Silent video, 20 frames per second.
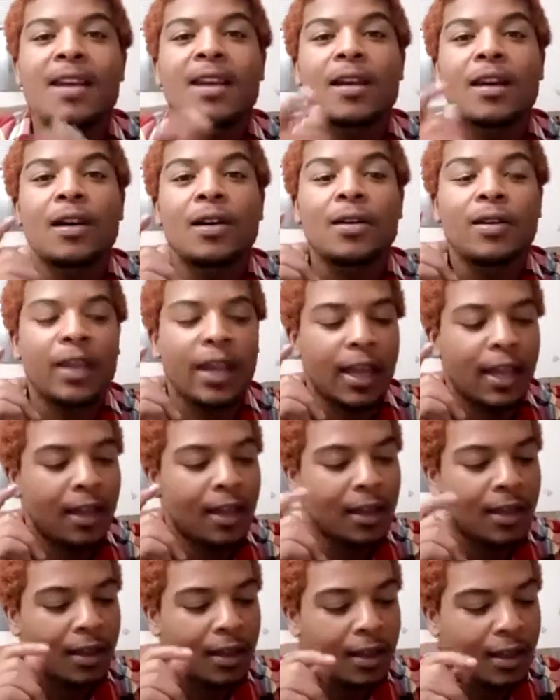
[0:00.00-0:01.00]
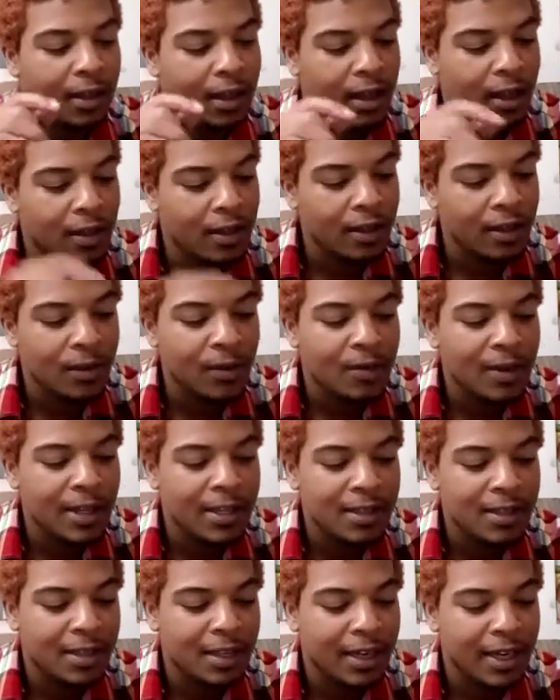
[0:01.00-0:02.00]
Okay, other than white
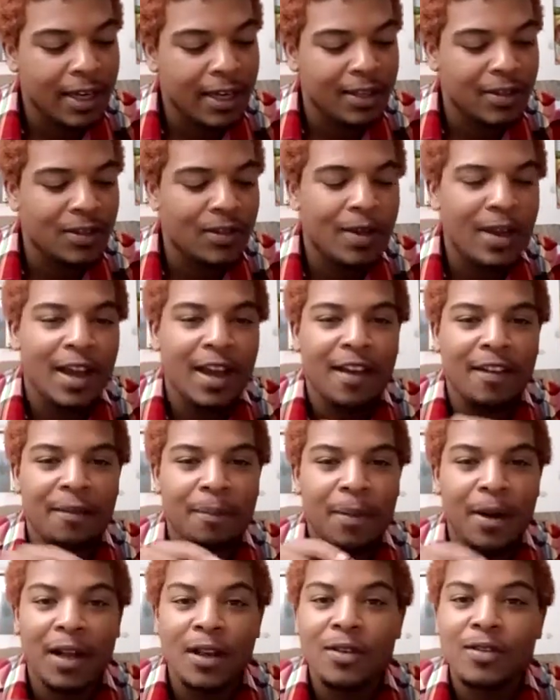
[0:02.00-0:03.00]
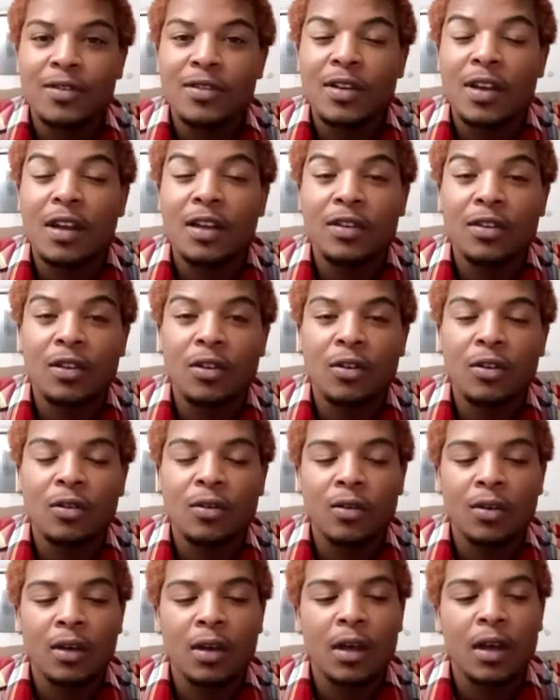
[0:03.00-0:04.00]
sage, you have Palo Santo.
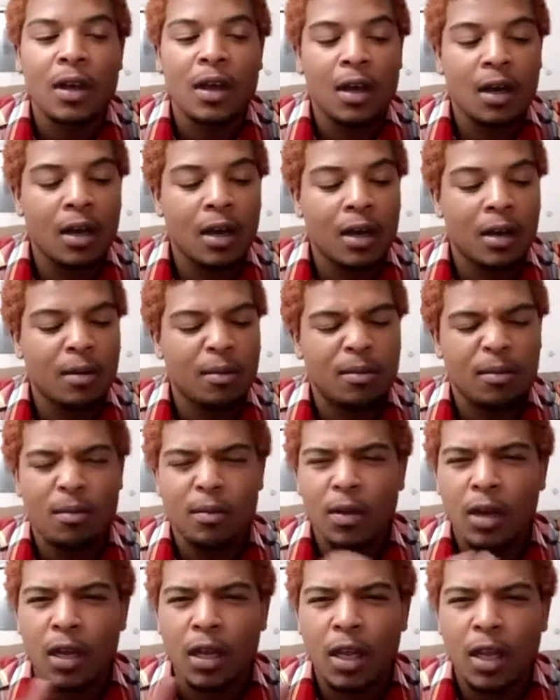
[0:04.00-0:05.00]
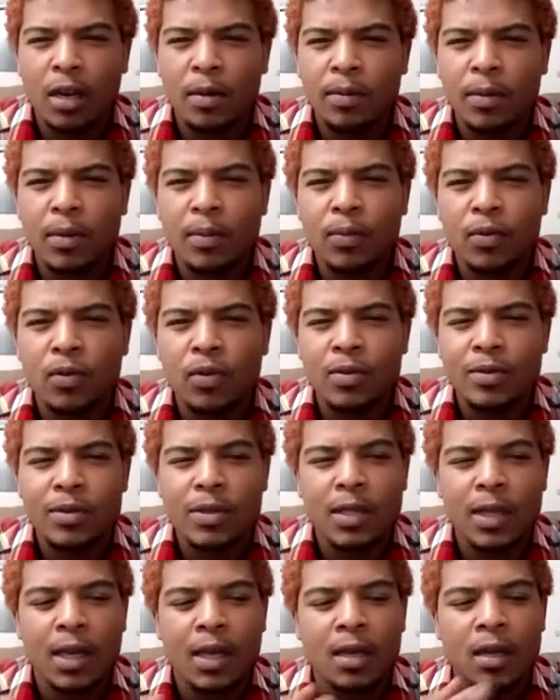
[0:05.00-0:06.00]
A lot of people use
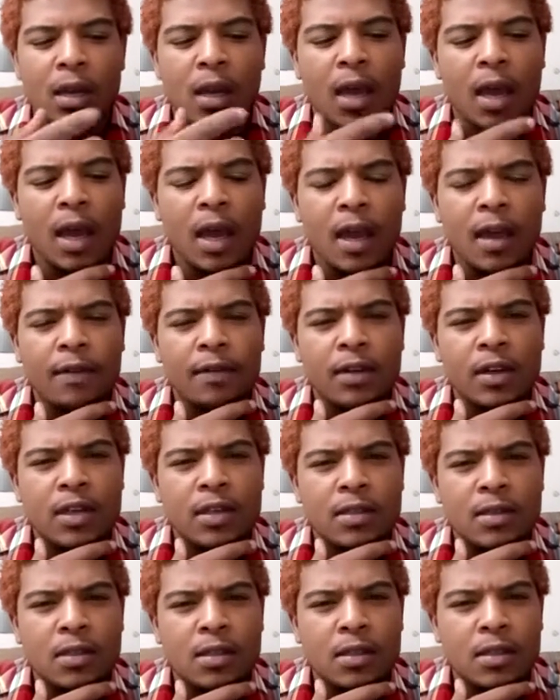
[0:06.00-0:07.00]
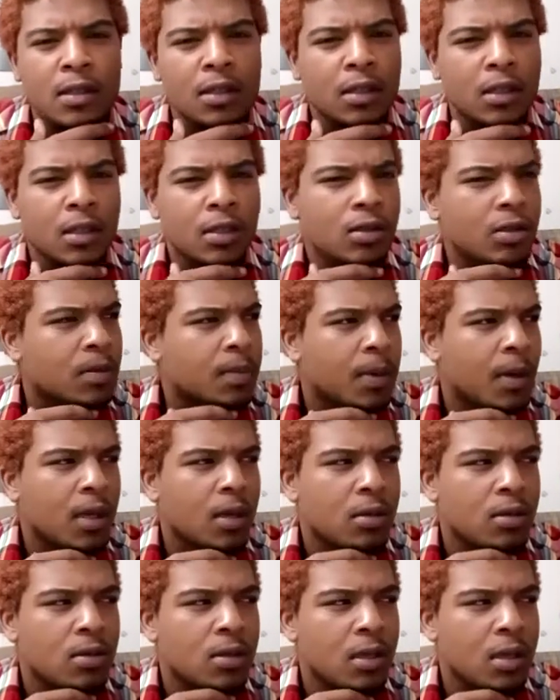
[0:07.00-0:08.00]
that. I haven't necessarily used
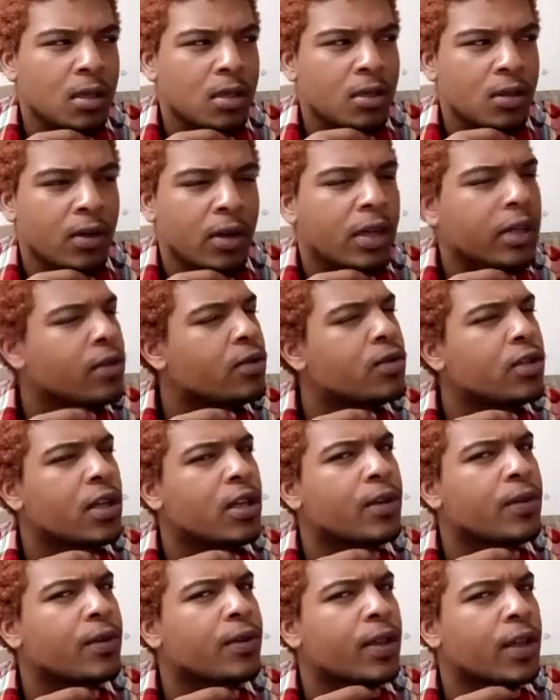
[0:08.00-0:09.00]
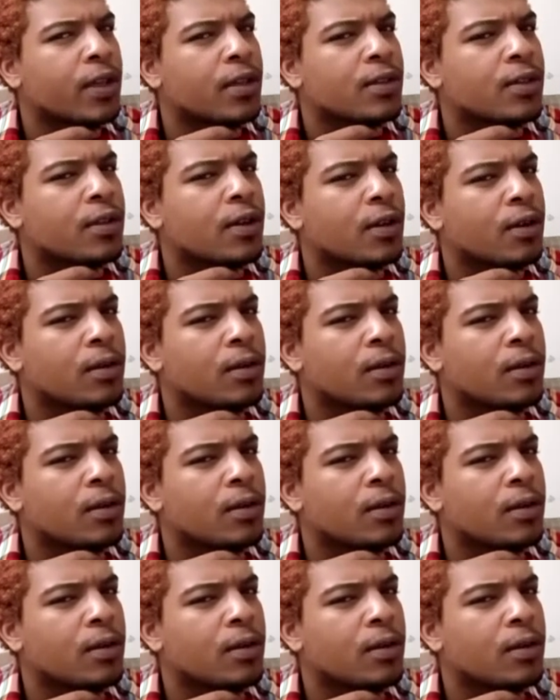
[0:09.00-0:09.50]
Palo Santo. I use other things though.